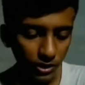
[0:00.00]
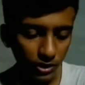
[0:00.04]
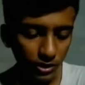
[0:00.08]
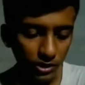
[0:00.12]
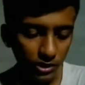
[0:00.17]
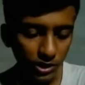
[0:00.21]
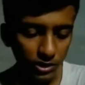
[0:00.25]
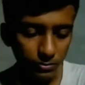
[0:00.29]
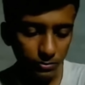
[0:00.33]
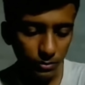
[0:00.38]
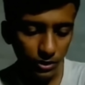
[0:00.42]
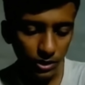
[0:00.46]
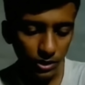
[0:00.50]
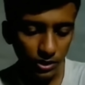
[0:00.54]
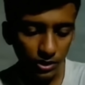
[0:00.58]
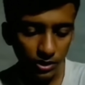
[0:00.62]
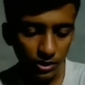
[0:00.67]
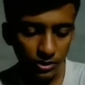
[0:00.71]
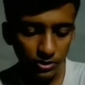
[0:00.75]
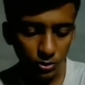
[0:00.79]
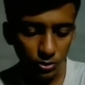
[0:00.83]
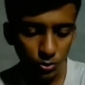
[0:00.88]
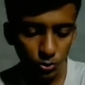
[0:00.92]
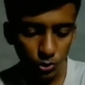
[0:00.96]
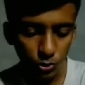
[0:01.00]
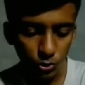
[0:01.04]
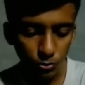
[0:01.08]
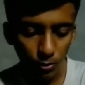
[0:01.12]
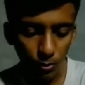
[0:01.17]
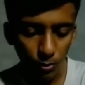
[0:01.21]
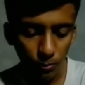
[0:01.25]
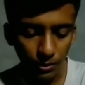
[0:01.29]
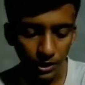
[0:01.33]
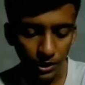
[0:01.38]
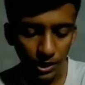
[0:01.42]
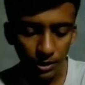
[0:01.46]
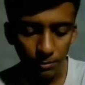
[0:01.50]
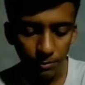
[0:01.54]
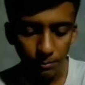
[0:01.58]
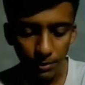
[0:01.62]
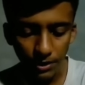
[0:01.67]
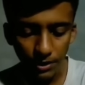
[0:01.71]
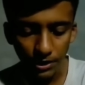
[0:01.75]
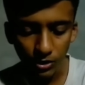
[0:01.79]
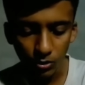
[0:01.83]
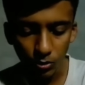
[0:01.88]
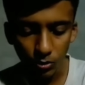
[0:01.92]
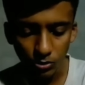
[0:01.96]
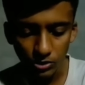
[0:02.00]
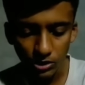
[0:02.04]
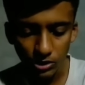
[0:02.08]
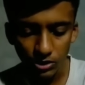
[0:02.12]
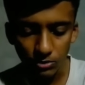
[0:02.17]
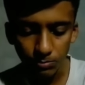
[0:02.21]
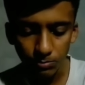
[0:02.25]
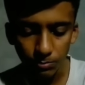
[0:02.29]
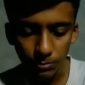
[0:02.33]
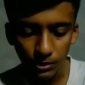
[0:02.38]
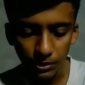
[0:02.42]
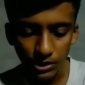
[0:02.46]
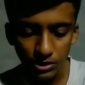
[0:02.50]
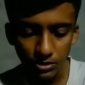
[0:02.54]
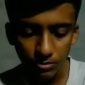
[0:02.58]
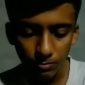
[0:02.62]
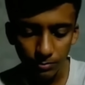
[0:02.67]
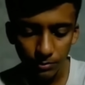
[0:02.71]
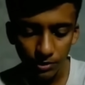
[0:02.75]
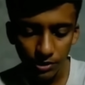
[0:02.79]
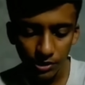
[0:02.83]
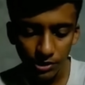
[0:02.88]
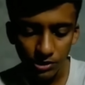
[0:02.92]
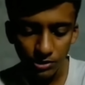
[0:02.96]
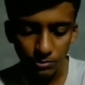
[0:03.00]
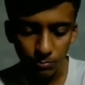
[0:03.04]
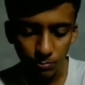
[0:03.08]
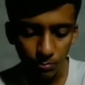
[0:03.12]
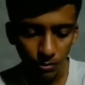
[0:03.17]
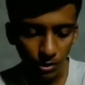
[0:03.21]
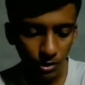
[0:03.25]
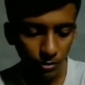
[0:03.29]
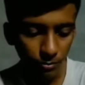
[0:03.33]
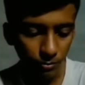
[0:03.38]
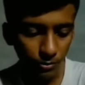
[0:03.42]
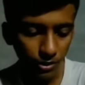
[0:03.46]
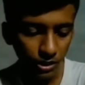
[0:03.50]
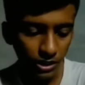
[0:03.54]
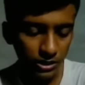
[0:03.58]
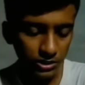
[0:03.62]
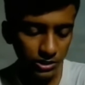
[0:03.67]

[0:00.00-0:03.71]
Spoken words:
This method is used to propagate many roses, peach trees, plum trees,